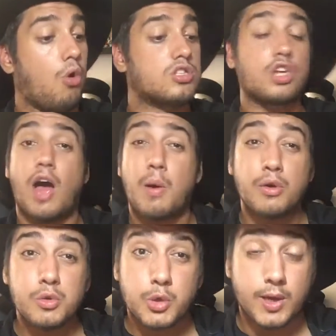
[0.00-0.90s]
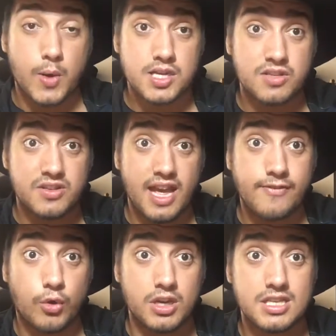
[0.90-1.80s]
Also, I want to do a quick question of the day
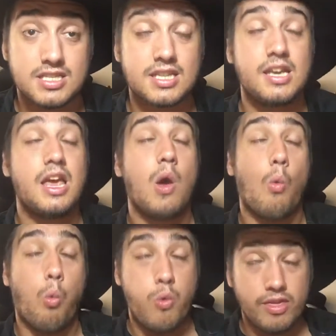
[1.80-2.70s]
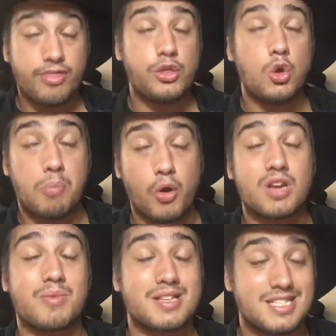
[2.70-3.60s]
for you. With your
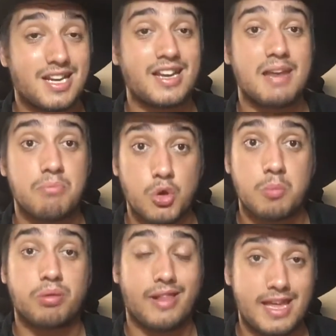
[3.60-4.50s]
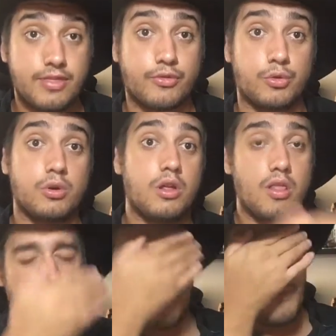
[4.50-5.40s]
Pokemon Sun and Moon playthrough,
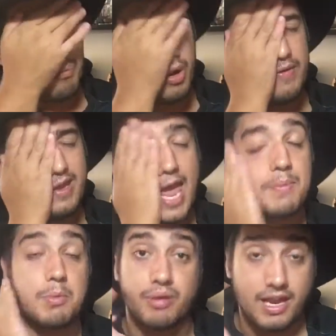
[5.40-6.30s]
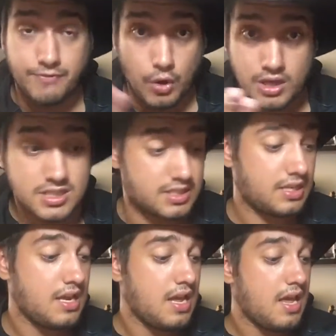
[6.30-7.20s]
the whatever game you played first,
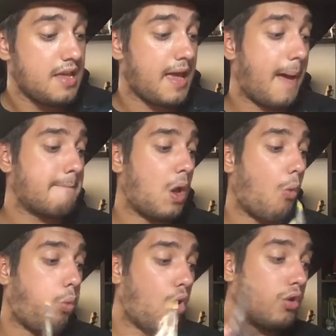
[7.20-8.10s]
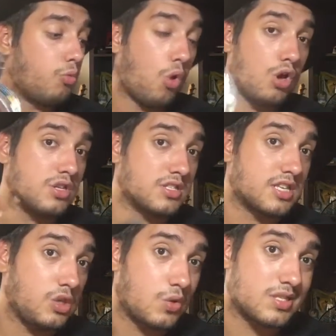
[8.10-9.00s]
um, what
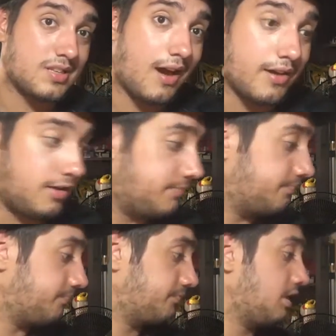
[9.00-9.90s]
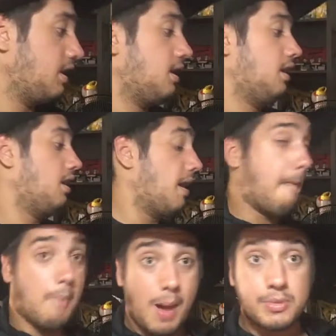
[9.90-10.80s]
was your starter?
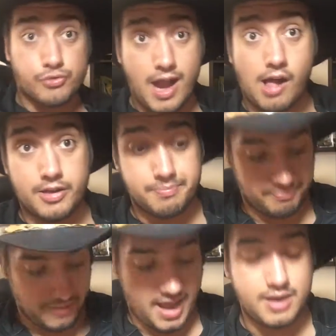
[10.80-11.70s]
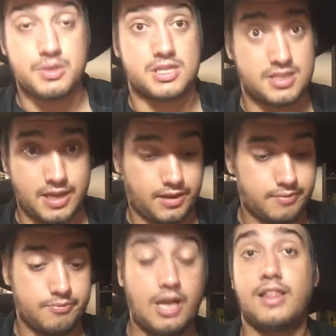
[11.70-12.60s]
Mine was Rowlet, and it was sick.
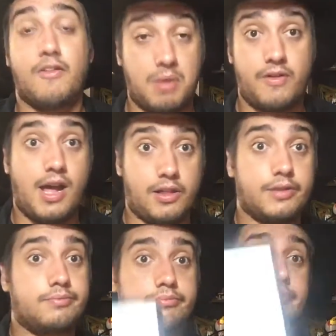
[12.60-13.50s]
I love my Rowlet.